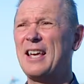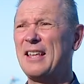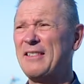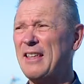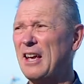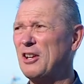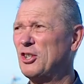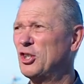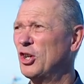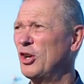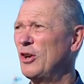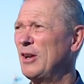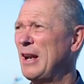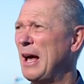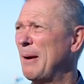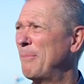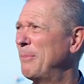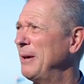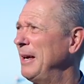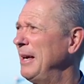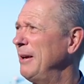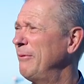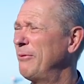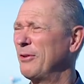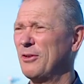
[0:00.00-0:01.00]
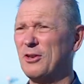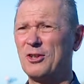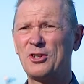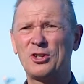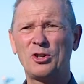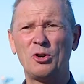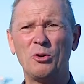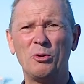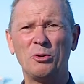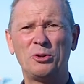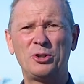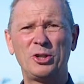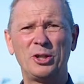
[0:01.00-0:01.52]
as they turn up here for the
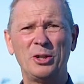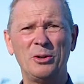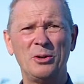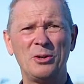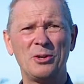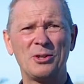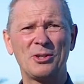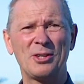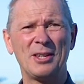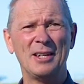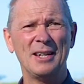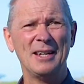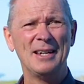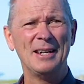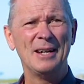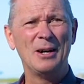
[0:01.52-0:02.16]
school tours,